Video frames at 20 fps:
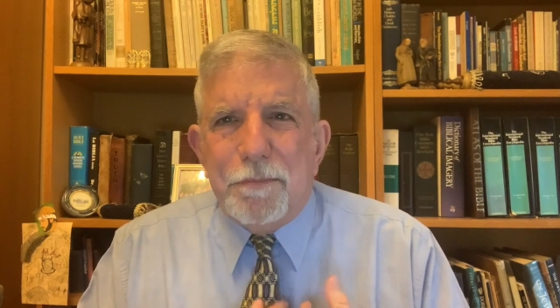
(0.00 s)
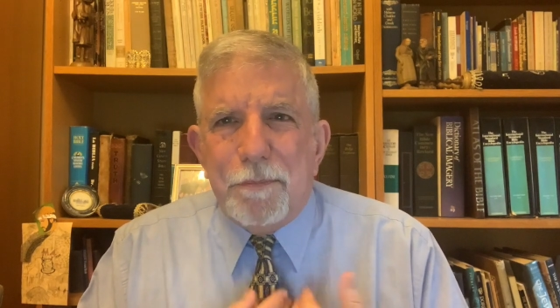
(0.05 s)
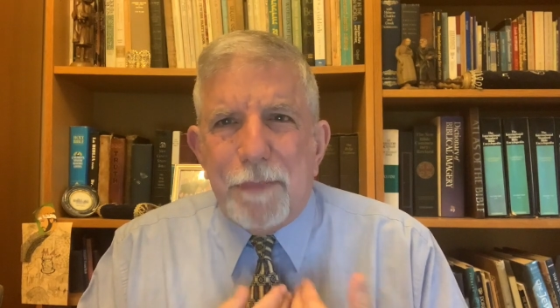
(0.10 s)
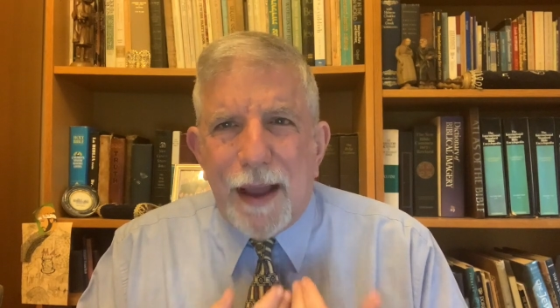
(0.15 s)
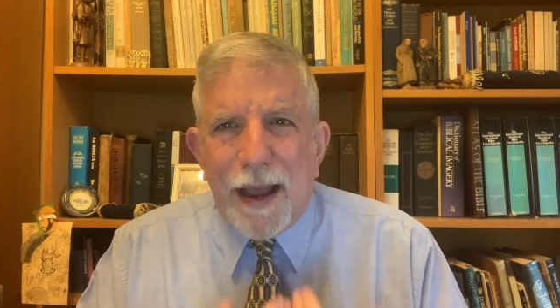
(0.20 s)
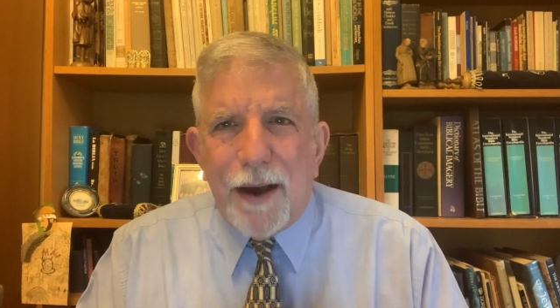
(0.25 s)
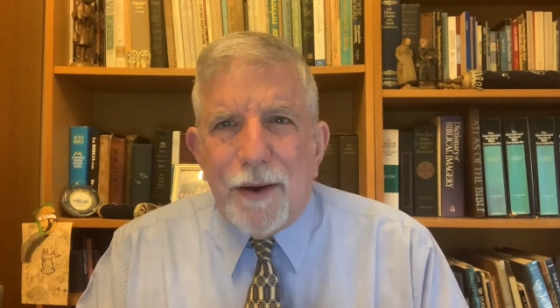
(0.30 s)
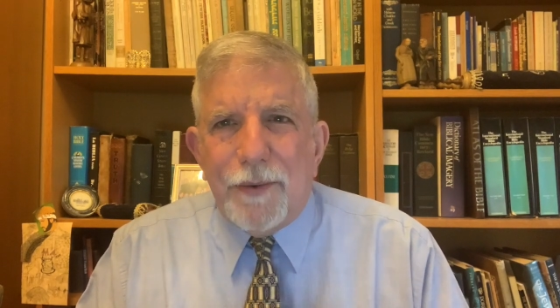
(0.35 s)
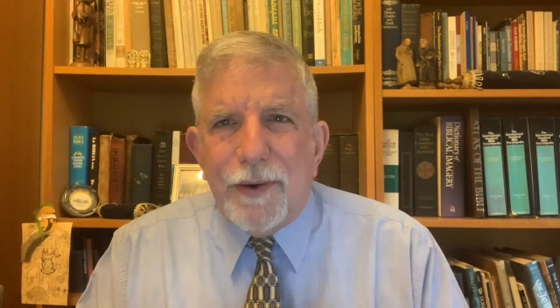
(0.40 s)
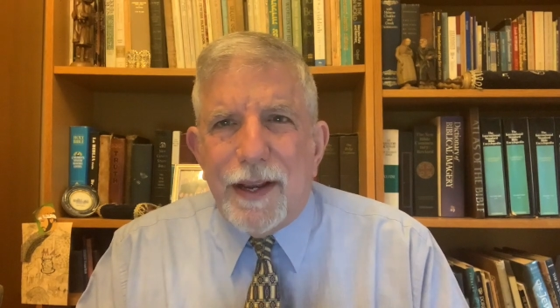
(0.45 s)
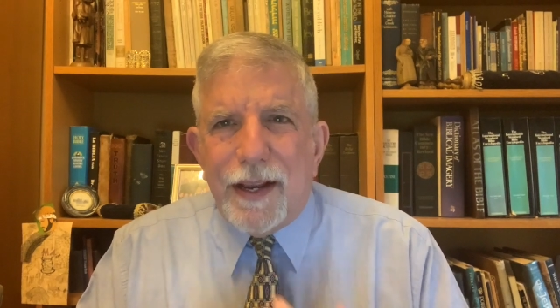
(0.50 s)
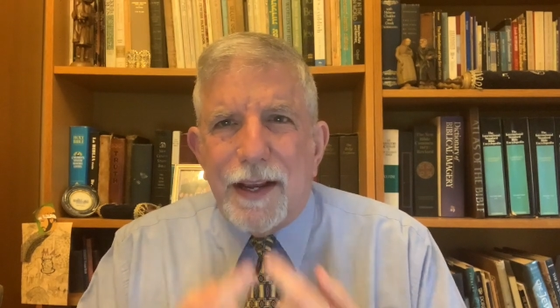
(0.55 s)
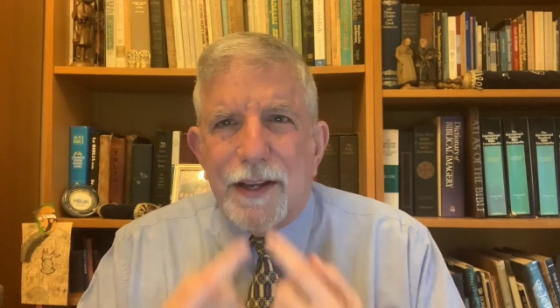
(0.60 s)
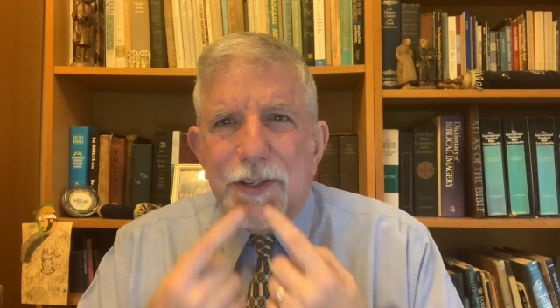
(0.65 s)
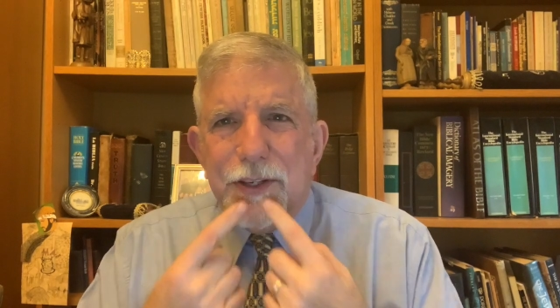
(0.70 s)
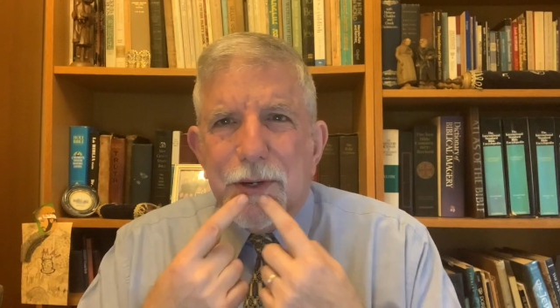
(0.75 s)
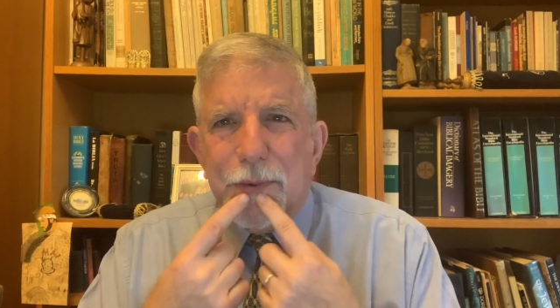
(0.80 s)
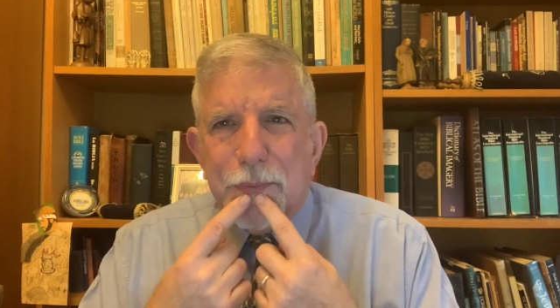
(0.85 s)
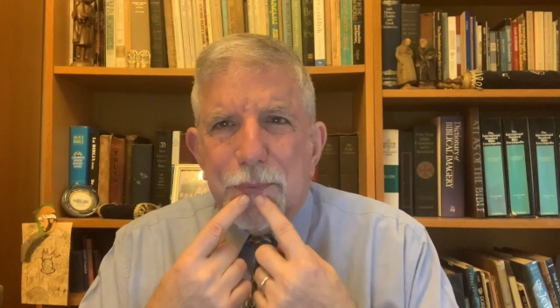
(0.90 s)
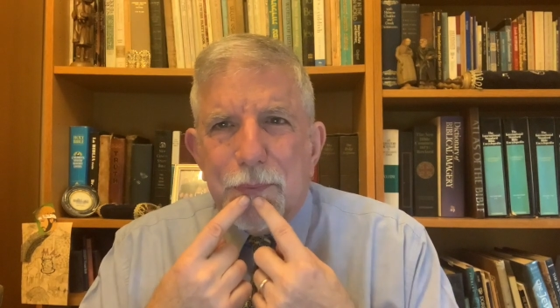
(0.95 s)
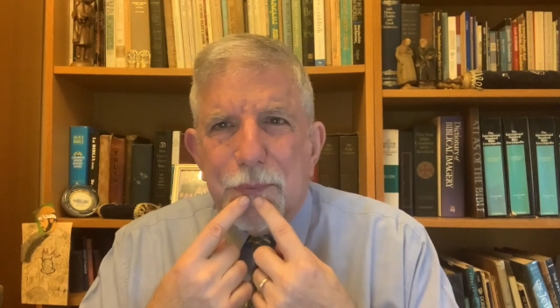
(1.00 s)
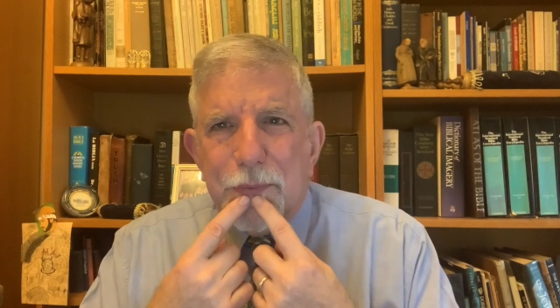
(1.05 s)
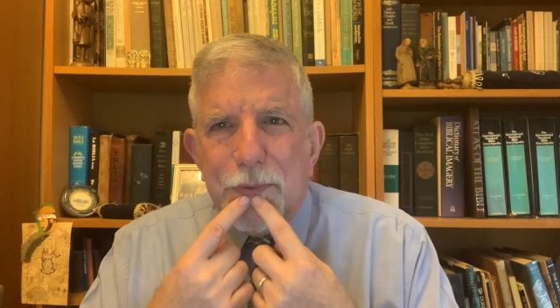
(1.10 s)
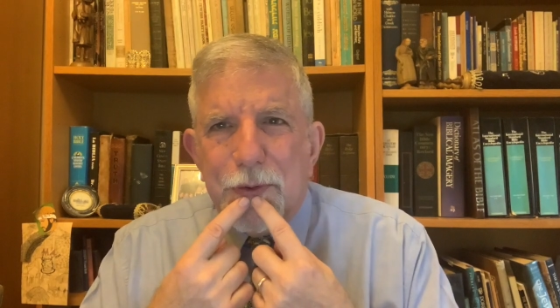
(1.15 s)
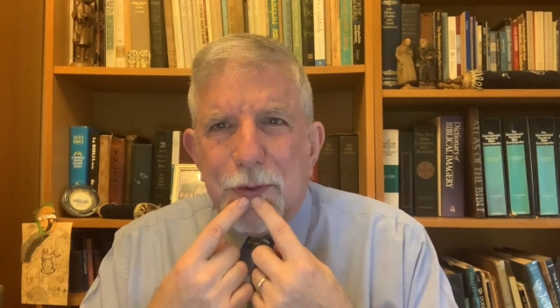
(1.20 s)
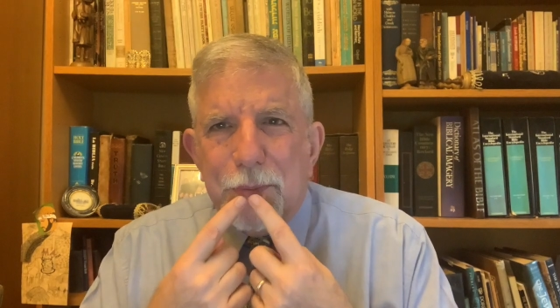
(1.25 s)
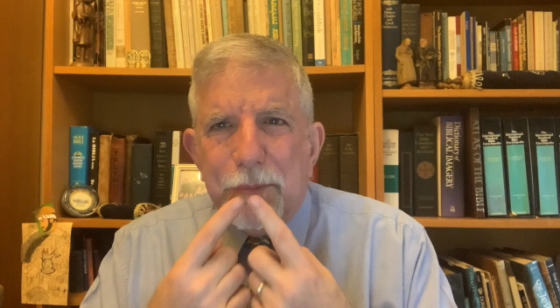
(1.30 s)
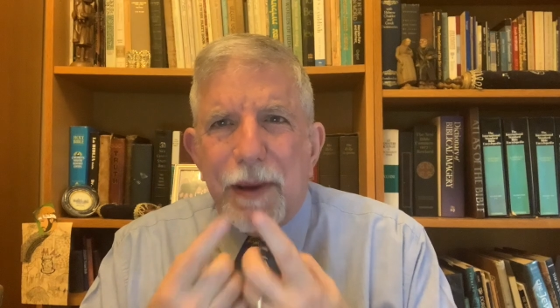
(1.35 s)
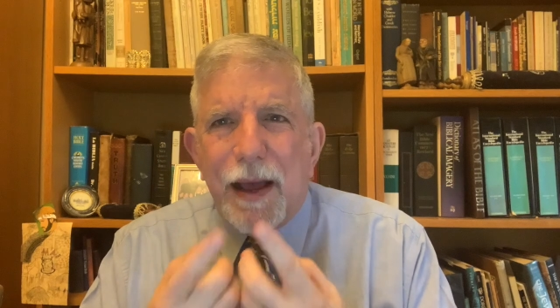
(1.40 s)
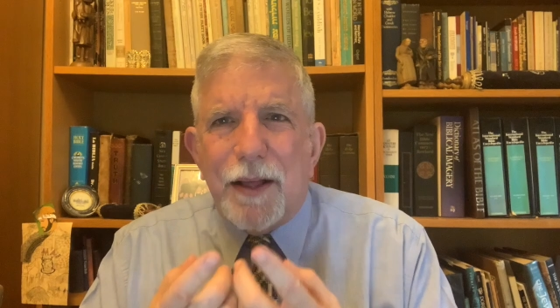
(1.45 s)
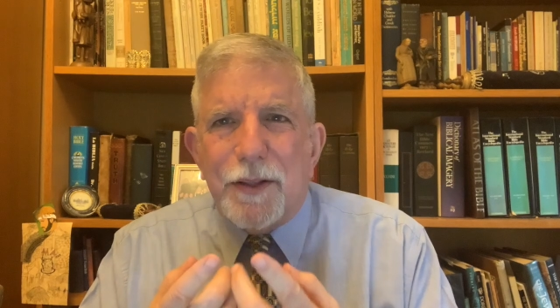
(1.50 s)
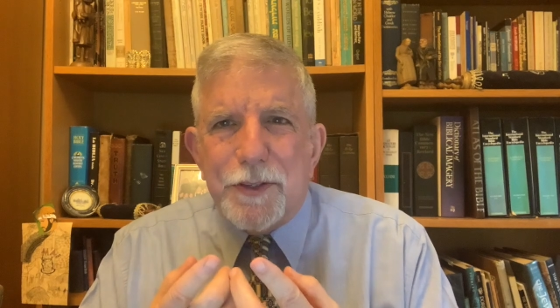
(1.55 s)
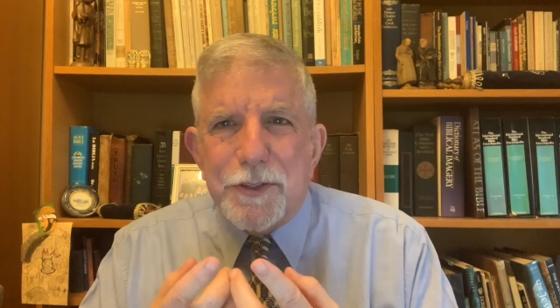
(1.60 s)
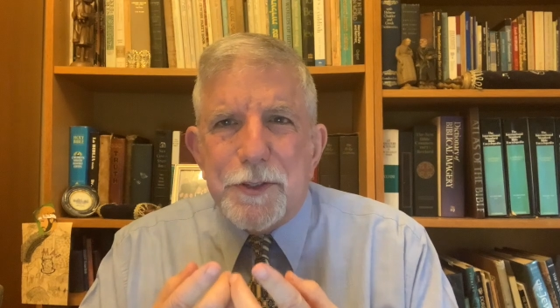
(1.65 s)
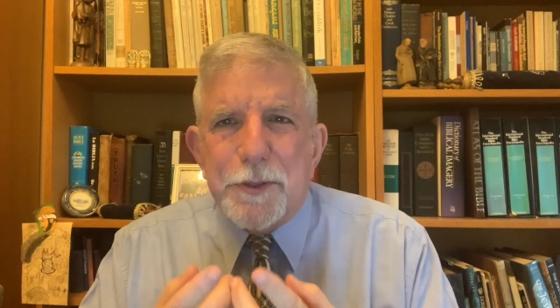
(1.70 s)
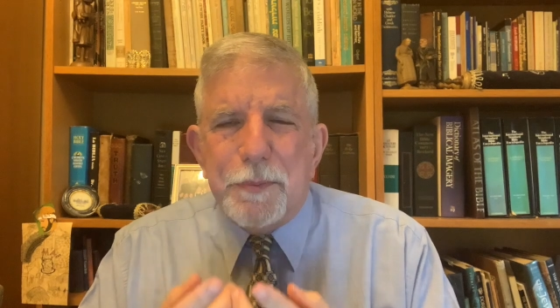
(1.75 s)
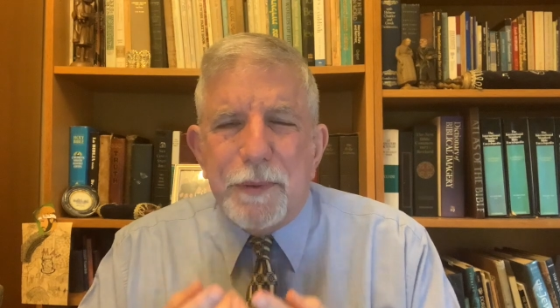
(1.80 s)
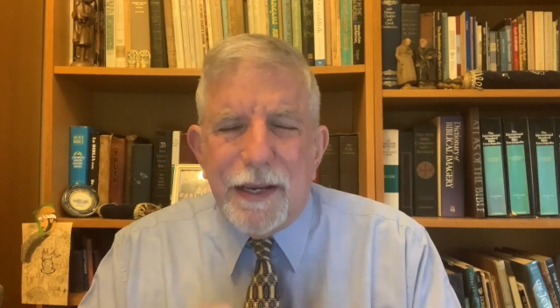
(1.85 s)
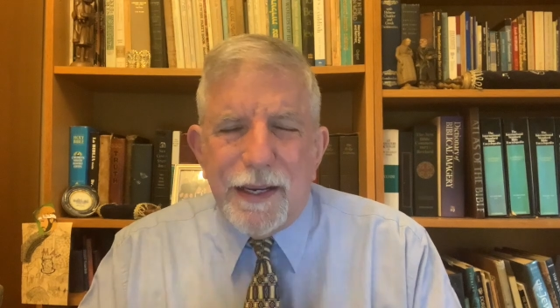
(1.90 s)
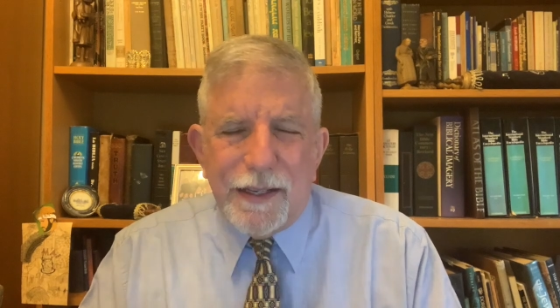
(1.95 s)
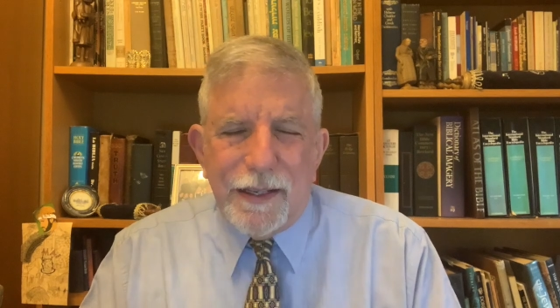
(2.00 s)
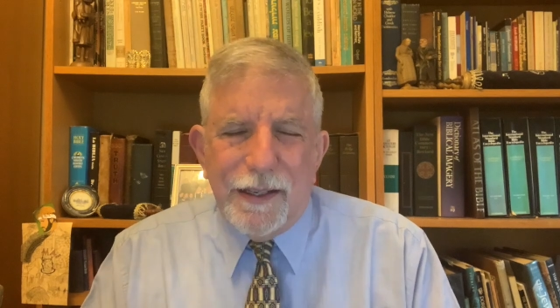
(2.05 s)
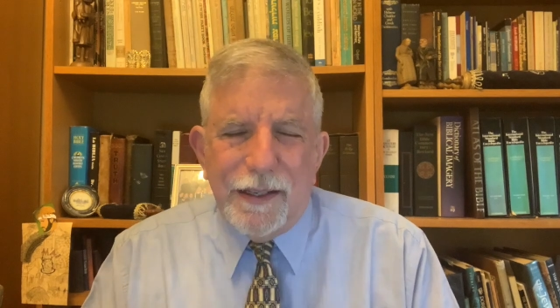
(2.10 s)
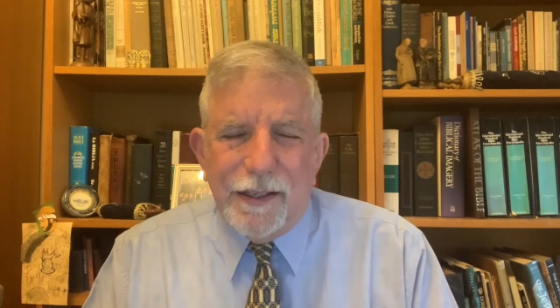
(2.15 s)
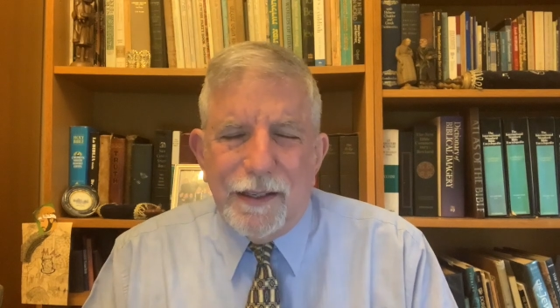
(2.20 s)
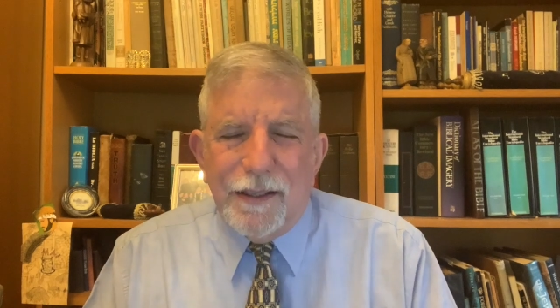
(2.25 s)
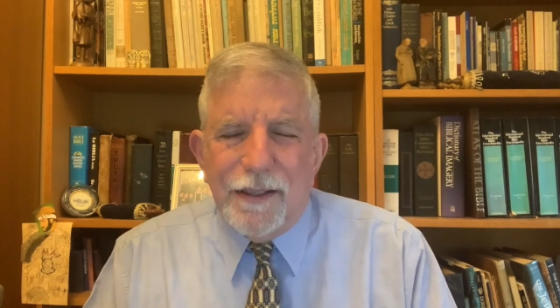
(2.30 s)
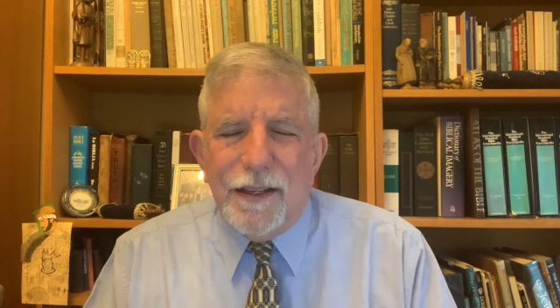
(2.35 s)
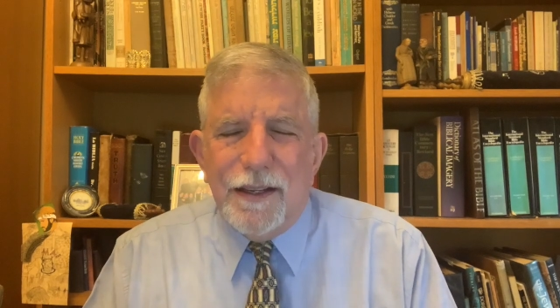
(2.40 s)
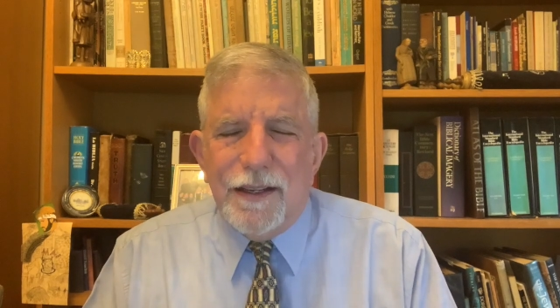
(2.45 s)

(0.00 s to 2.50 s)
bowing and your, your mouth speaking.